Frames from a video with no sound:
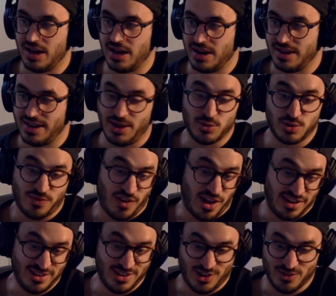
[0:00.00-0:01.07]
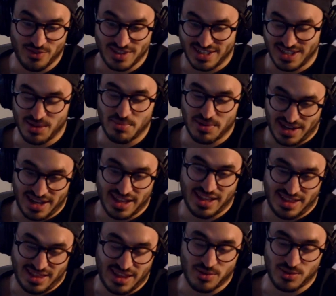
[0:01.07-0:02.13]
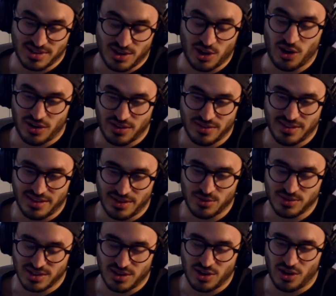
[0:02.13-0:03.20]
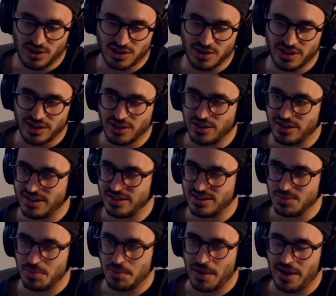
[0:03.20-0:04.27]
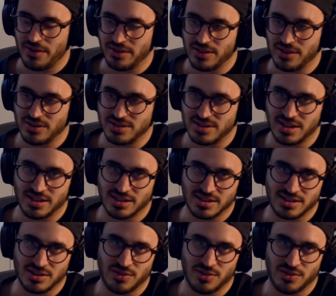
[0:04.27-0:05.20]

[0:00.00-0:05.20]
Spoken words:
It was fun, obviously, but there was a lot going on into preparing those things.